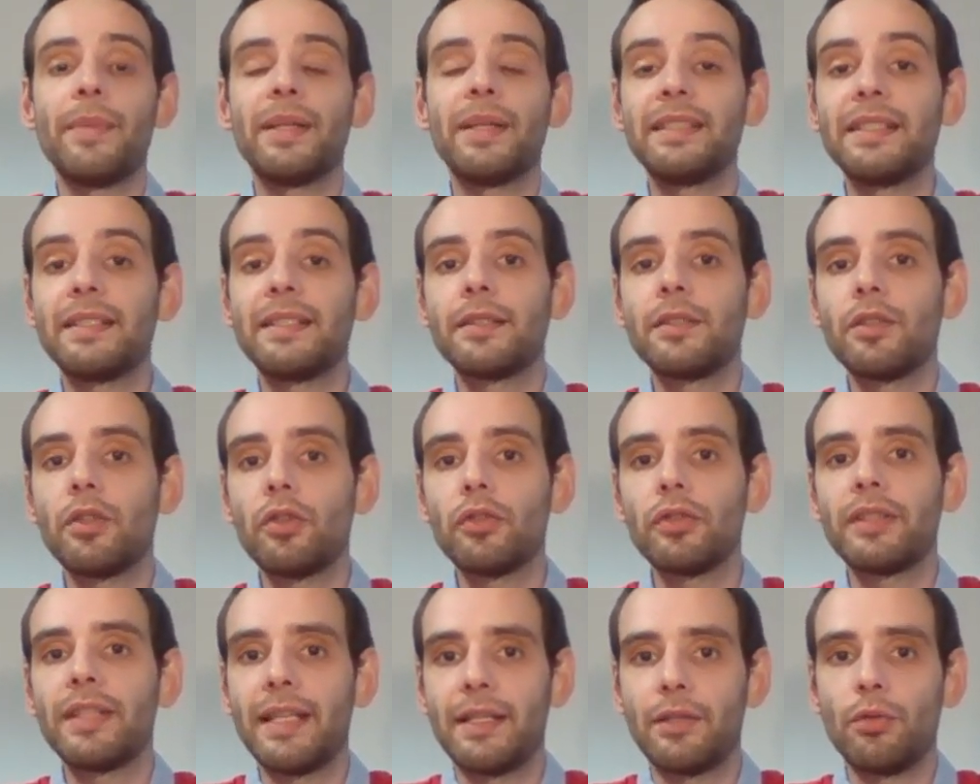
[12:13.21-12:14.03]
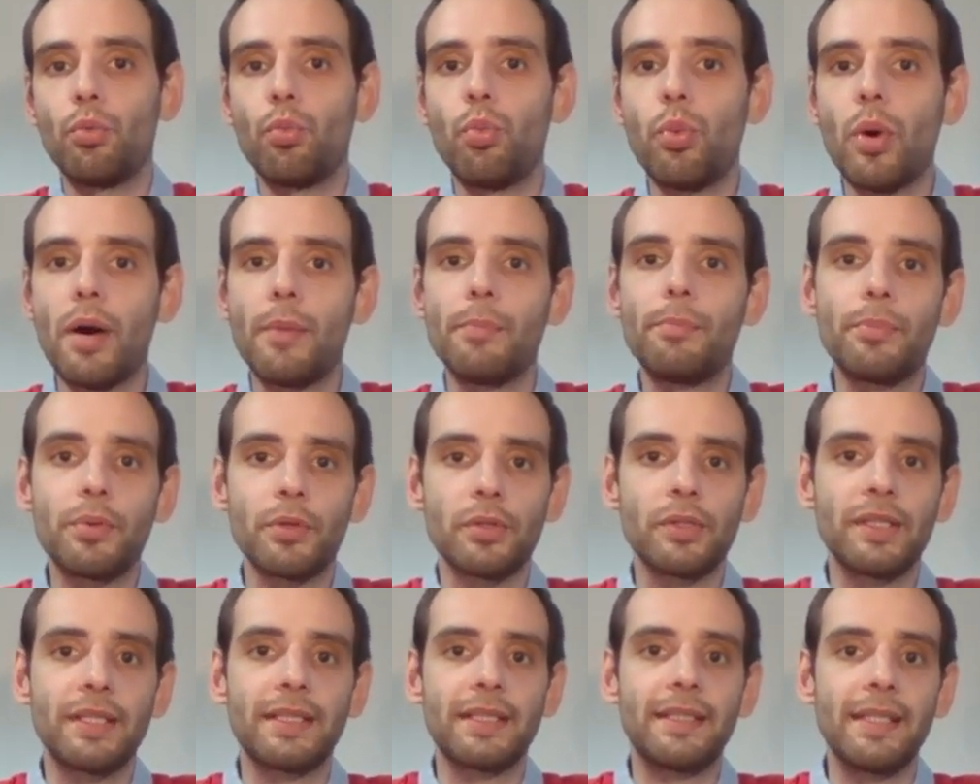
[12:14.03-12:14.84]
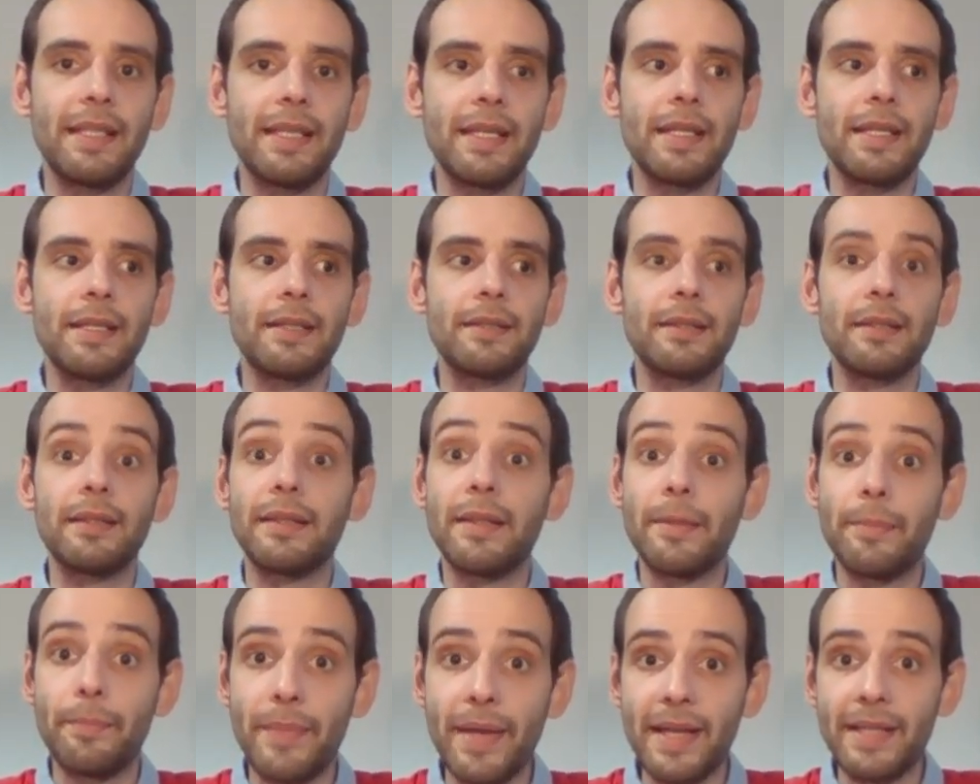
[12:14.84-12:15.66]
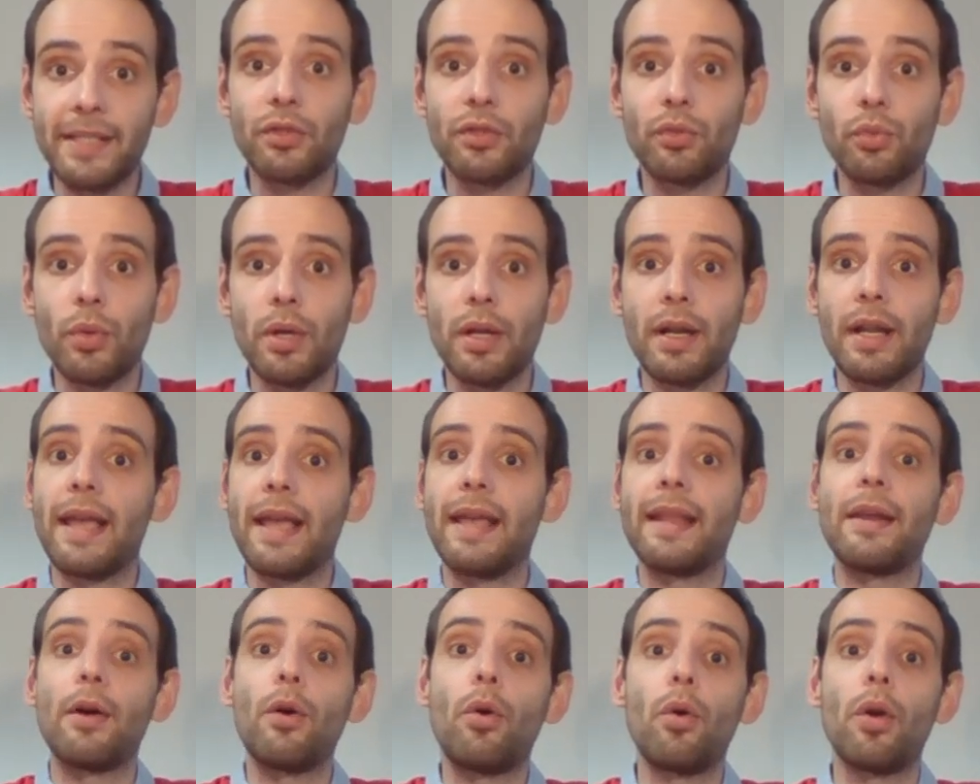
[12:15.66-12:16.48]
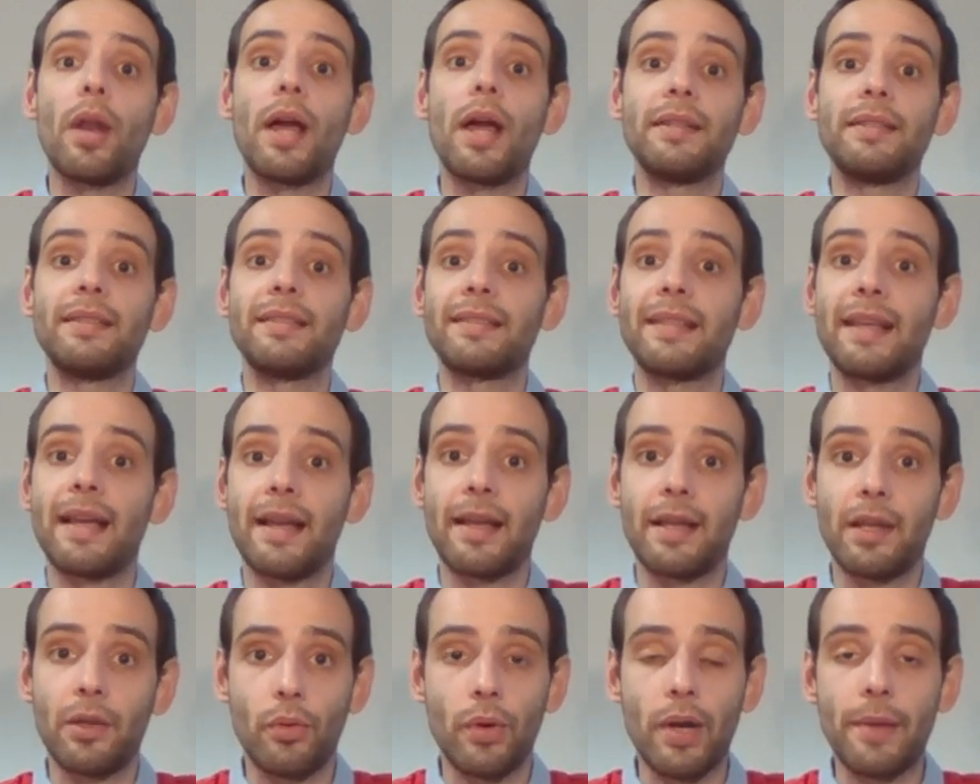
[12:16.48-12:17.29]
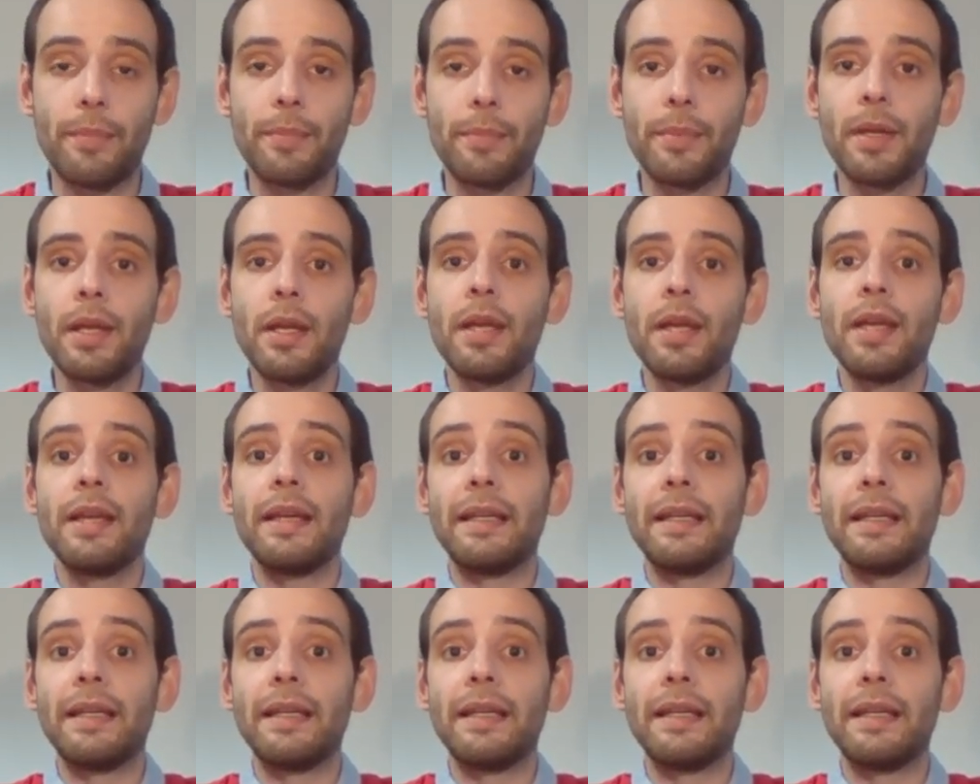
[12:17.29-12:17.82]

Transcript: But it's not that one product is the best one and all others are crap.